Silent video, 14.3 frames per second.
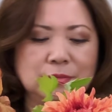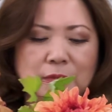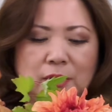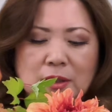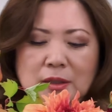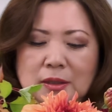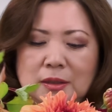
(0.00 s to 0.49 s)

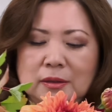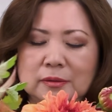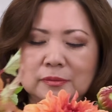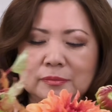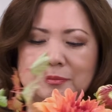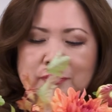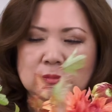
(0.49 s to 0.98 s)
Okay.
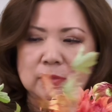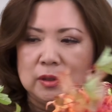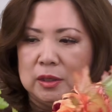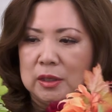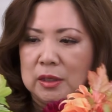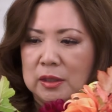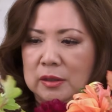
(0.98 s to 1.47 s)

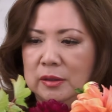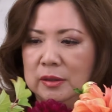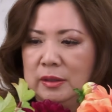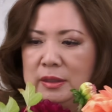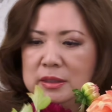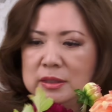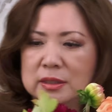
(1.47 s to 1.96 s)

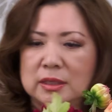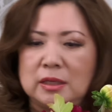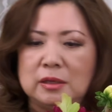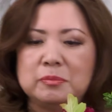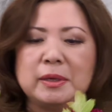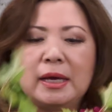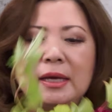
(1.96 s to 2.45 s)
Just
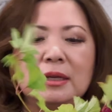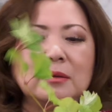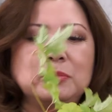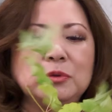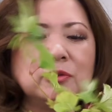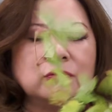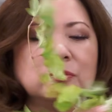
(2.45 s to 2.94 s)
keep adding
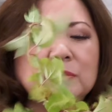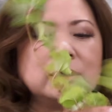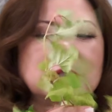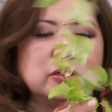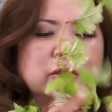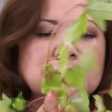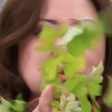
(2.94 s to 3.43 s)
beautiful
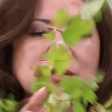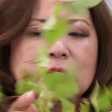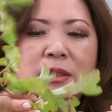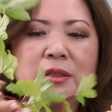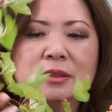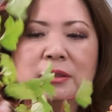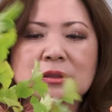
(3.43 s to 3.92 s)
materials in
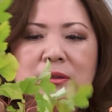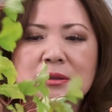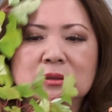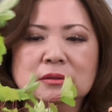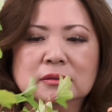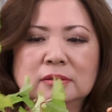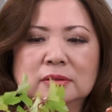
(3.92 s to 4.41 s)
here.
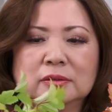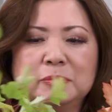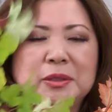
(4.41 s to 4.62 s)
Oh, and